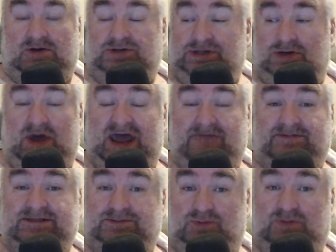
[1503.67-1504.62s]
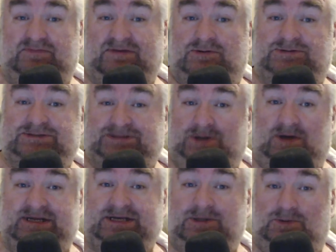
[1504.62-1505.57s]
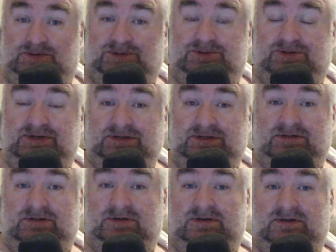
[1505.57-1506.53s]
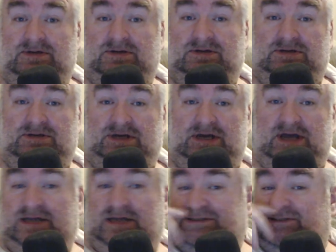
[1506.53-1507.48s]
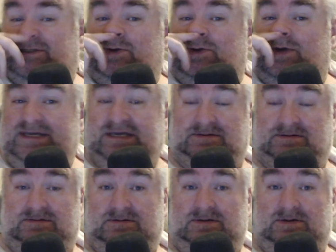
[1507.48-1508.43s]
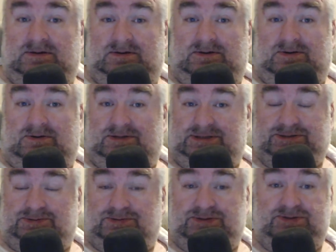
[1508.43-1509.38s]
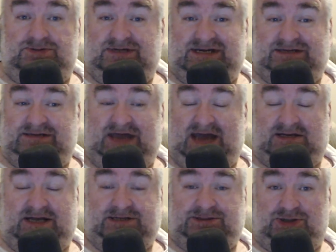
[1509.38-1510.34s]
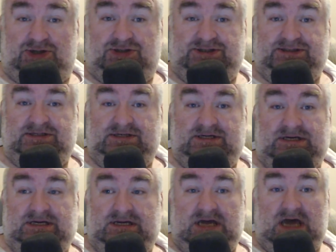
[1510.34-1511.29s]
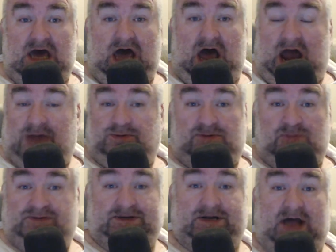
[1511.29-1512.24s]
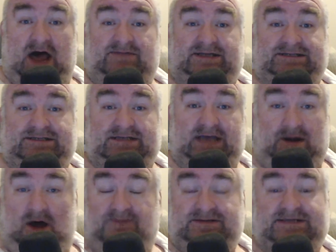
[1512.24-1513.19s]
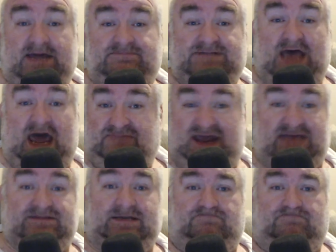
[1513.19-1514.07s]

Do you know what happens when people are snarky or rude and snooty or just rude and act like jerks? I remove their comments and oftentimes I ban them.